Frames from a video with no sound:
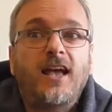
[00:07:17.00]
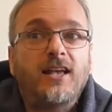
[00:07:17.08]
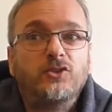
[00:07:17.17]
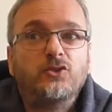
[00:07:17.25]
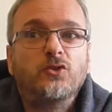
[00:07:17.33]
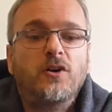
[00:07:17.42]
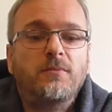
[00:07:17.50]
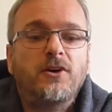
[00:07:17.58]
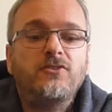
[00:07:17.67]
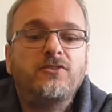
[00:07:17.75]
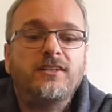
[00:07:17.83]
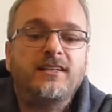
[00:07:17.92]
story
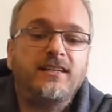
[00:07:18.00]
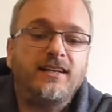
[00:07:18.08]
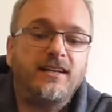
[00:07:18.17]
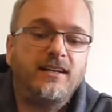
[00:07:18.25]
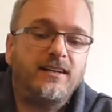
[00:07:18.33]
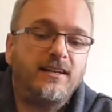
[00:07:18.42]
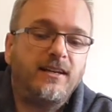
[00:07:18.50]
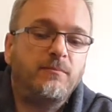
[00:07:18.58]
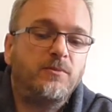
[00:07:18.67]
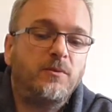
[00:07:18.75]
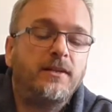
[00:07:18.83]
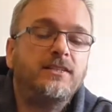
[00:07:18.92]
mode
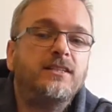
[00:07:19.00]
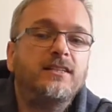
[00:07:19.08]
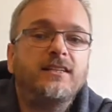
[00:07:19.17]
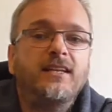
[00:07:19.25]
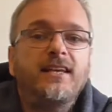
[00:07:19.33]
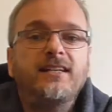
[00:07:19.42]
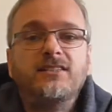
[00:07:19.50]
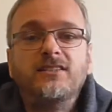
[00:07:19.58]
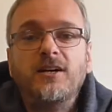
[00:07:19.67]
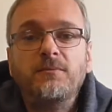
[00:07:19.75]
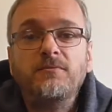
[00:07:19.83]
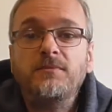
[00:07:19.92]
implementing each
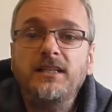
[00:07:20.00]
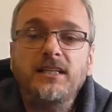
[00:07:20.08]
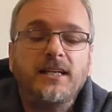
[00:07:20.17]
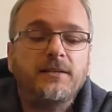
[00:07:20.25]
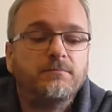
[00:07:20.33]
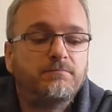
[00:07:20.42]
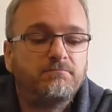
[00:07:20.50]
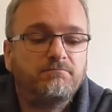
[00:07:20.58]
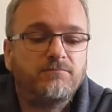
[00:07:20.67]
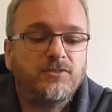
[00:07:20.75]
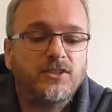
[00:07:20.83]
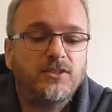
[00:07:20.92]
type of mini game.
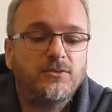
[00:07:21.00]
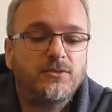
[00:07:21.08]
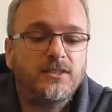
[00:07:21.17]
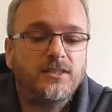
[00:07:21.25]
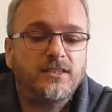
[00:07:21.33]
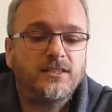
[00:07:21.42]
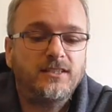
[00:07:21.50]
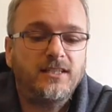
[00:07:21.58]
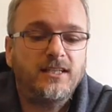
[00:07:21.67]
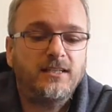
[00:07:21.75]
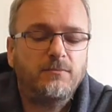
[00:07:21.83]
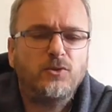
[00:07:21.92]
So
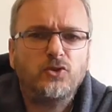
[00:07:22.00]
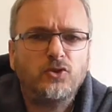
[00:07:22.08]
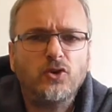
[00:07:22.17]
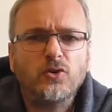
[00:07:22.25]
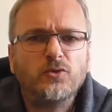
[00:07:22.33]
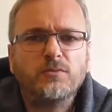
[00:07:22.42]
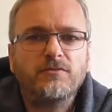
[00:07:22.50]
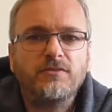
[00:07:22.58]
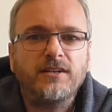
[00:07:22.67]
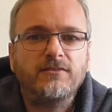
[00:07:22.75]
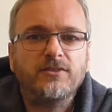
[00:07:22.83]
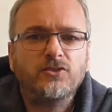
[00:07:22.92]
yeah, soccer was my
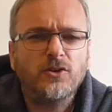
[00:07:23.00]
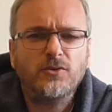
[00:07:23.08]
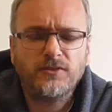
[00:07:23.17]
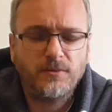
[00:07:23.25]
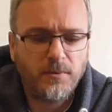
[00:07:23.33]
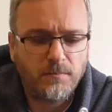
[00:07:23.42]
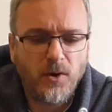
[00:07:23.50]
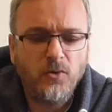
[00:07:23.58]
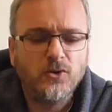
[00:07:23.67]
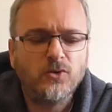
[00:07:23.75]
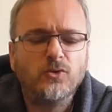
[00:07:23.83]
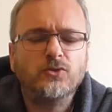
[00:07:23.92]
favourite. Soccer was favourite.
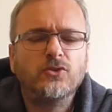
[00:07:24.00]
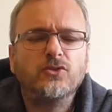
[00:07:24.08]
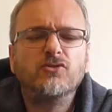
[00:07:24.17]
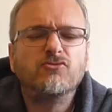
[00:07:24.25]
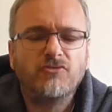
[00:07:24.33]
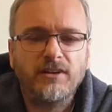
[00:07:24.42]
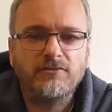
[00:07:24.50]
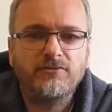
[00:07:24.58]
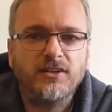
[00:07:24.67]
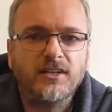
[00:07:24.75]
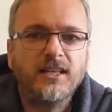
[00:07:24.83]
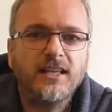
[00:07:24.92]
Bowling also looked great
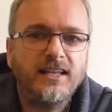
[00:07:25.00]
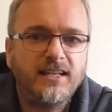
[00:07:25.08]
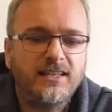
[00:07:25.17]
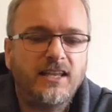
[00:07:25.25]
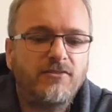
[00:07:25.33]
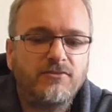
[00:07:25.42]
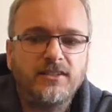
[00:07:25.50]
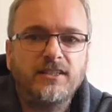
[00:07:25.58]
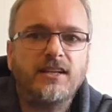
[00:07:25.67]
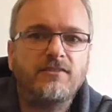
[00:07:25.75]
fun. Definitely